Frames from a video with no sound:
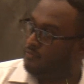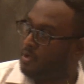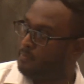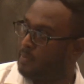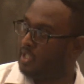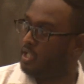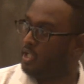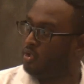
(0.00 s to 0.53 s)
I
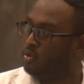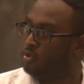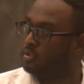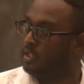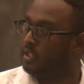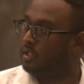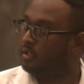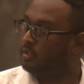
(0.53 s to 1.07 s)
pick a
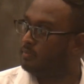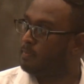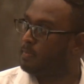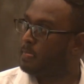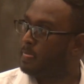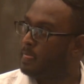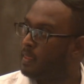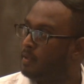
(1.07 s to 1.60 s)
user,
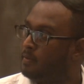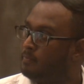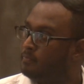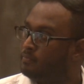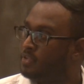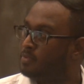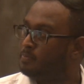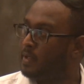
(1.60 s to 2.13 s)

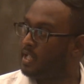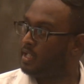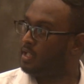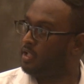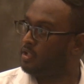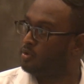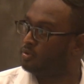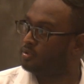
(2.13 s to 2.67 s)
this
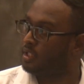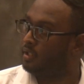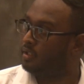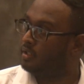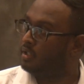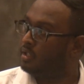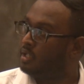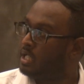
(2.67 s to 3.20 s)
particular user,
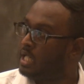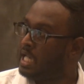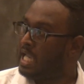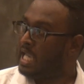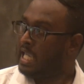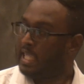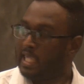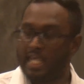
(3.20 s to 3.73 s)

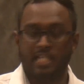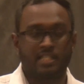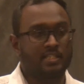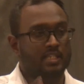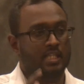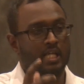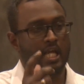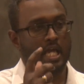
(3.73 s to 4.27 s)

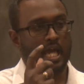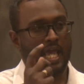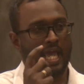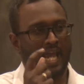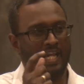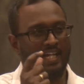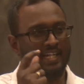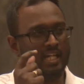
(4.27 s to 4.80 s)
his
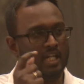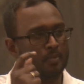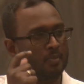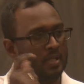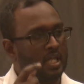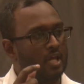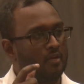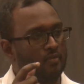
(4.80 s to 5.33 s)
entity
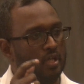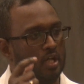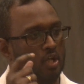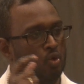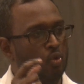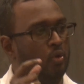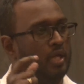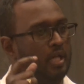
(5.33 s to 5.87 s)
behavior,
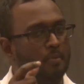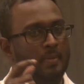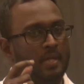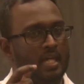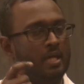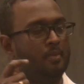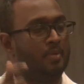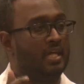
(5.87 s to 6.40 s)

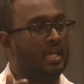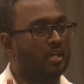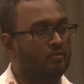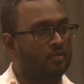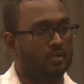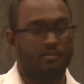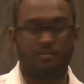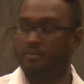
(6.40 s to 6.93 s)
UEBA
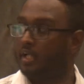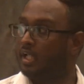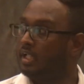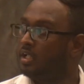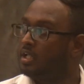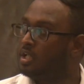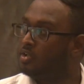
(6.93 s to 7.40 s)
behaviors, right?